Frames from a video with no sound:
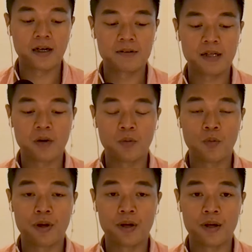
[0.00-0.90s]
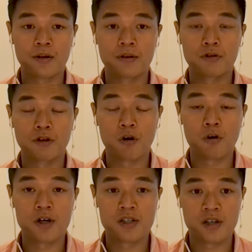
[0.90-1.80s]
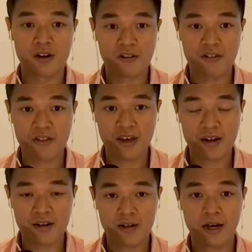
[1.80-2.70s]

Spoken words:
A lot of time we know a certain thing,